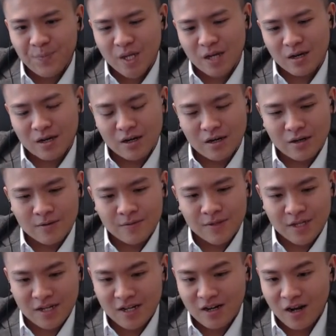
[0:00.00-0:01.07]
the
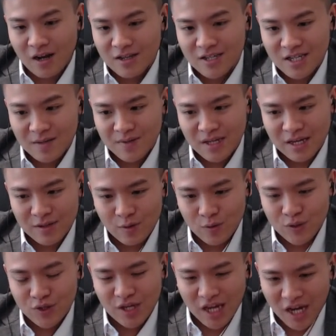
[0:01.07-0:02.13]
concepts and
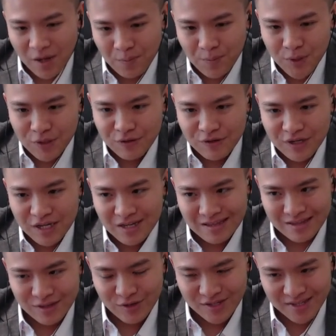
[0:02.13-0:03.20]
also help you in
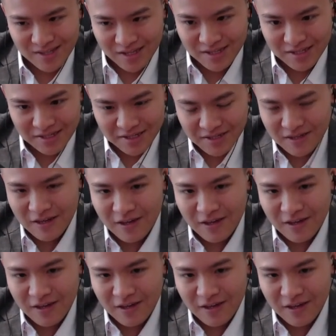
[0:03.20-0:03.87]
your studies